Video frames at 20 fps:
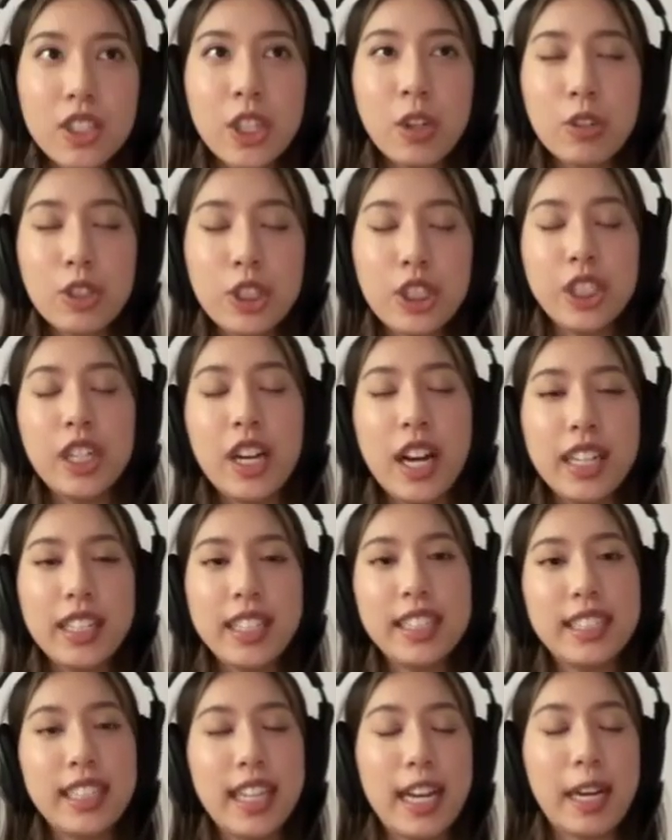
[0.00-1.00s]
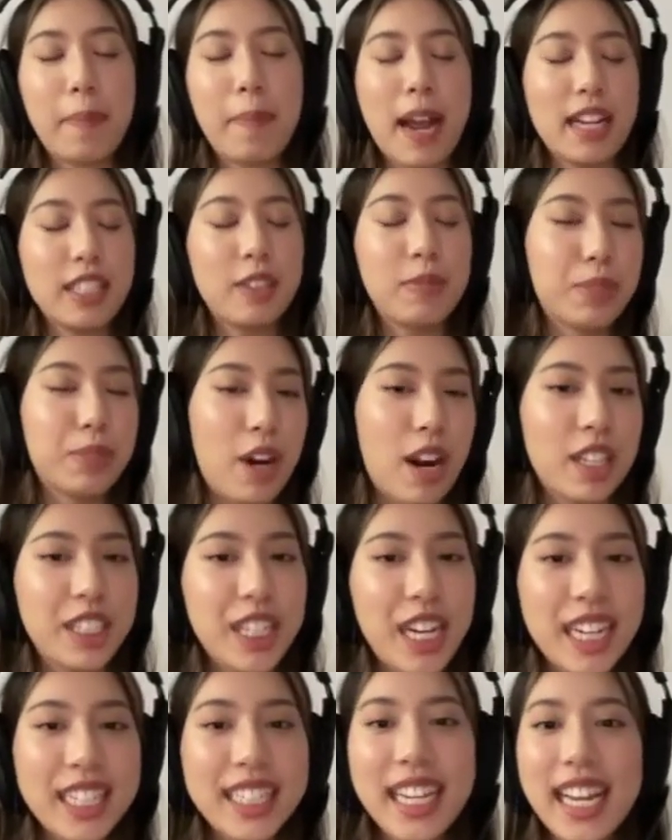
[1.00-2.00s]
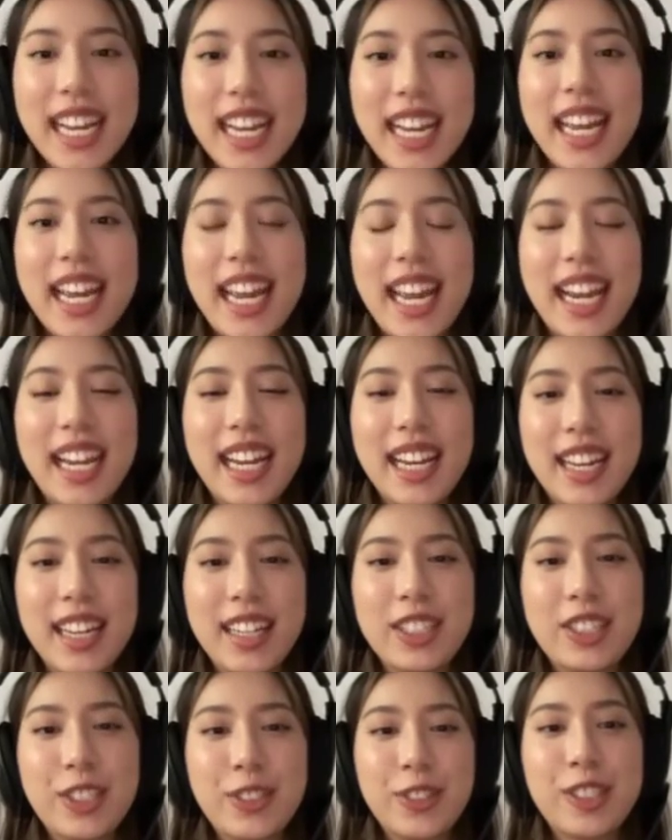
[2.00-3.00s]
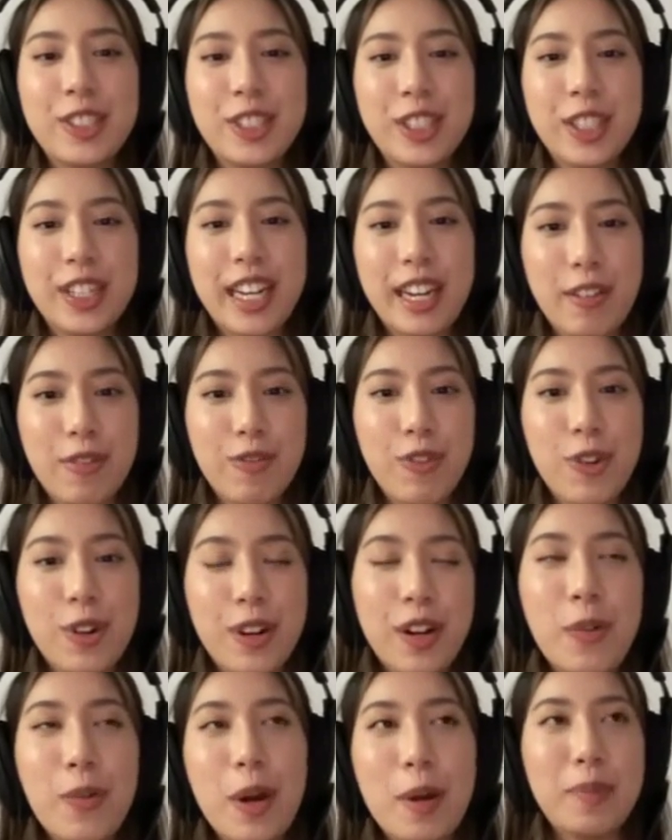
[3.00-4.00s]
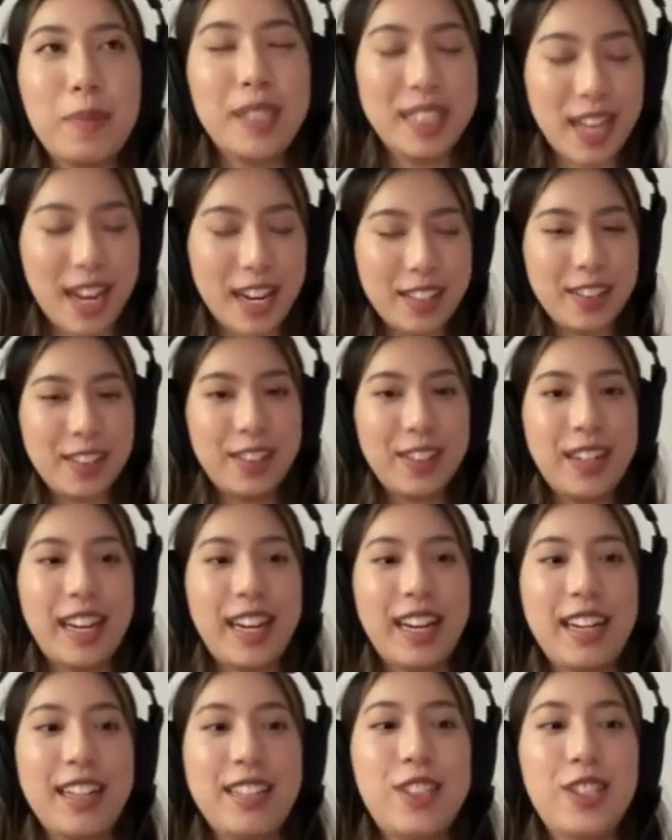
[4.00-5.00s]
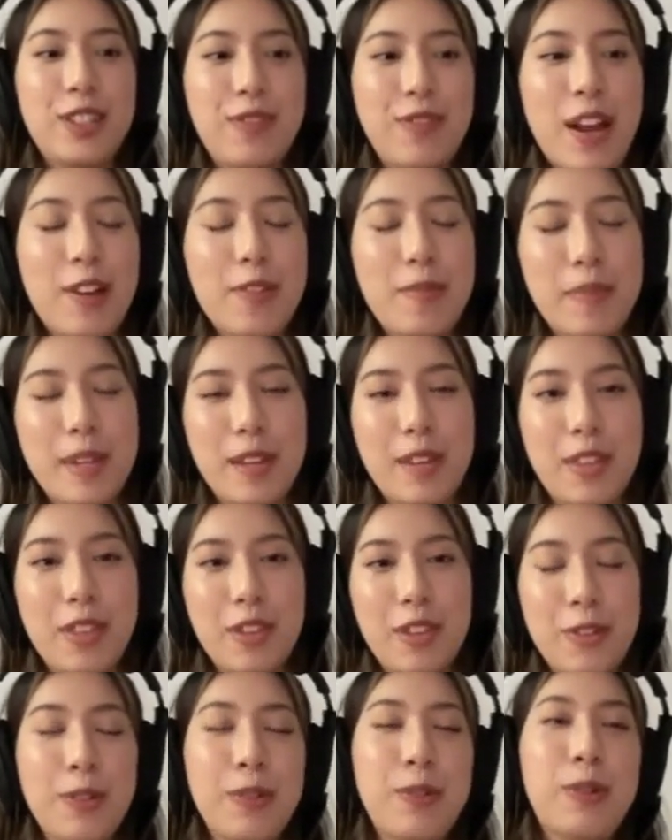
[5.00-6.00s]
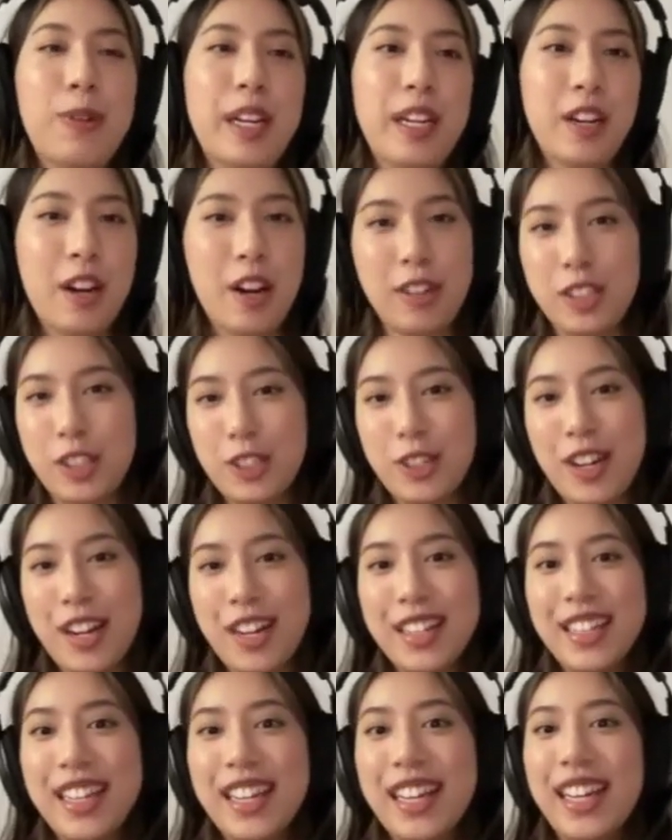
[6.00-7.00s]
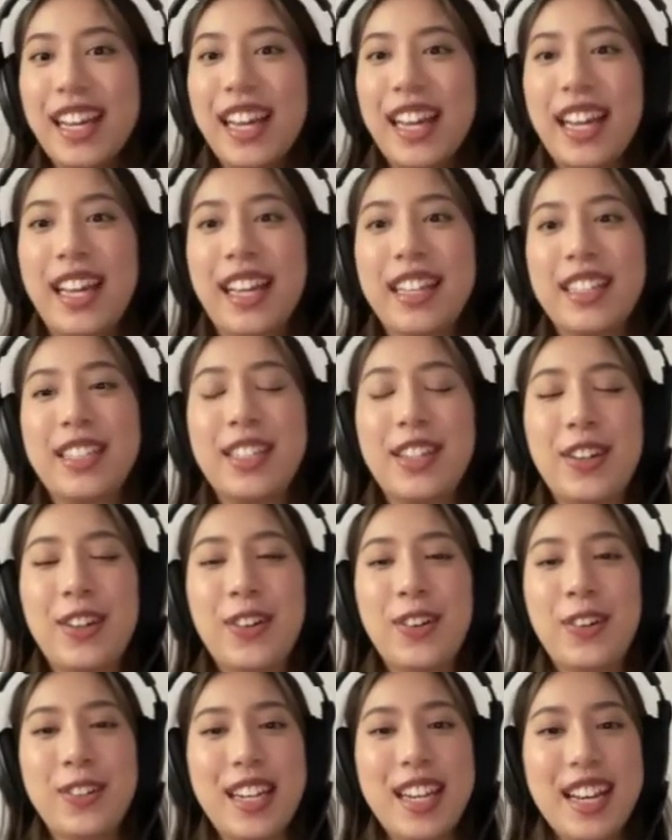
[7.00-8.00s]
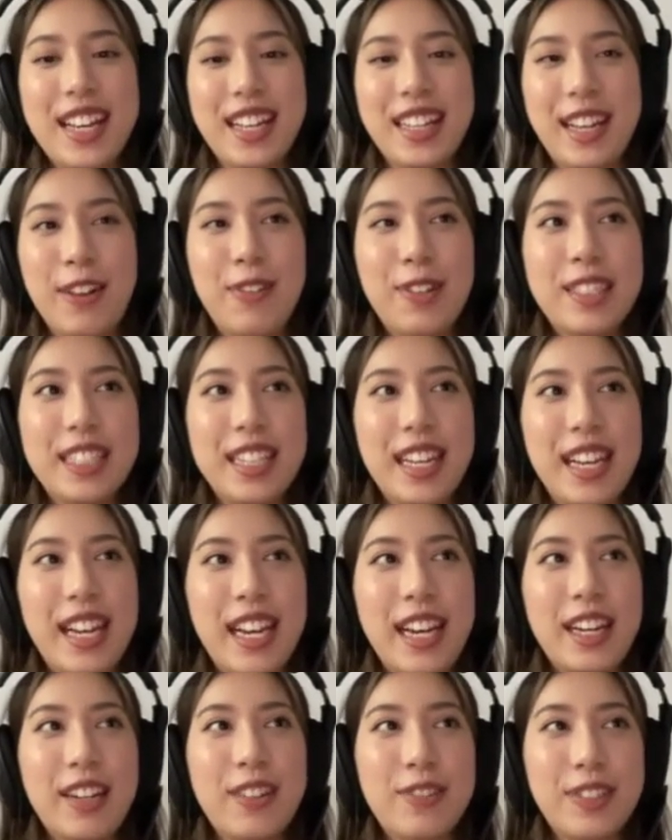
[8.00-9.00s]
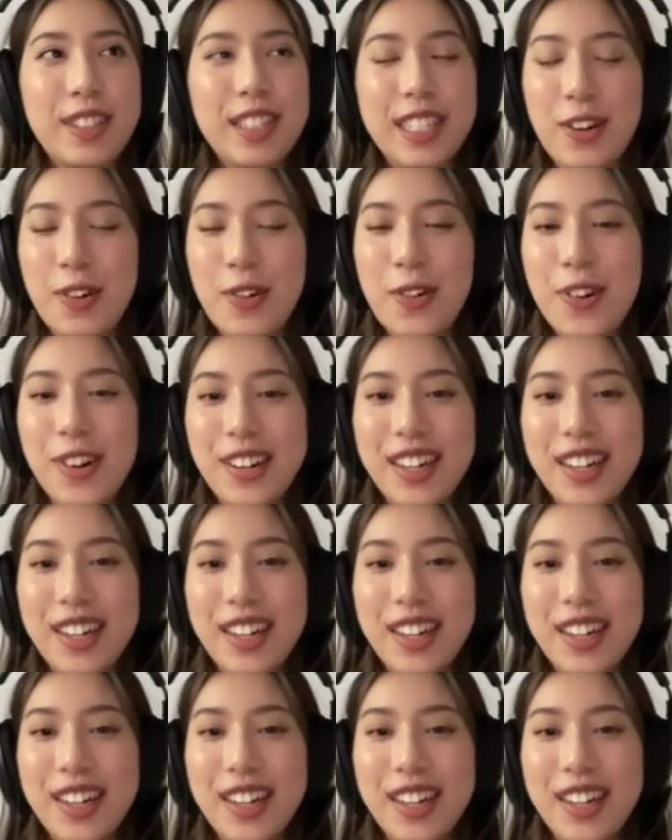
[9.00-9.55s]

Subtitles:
she got this like passion project and she was just looking for a web designer and she found me through Contra. So yeah, that was like really cool.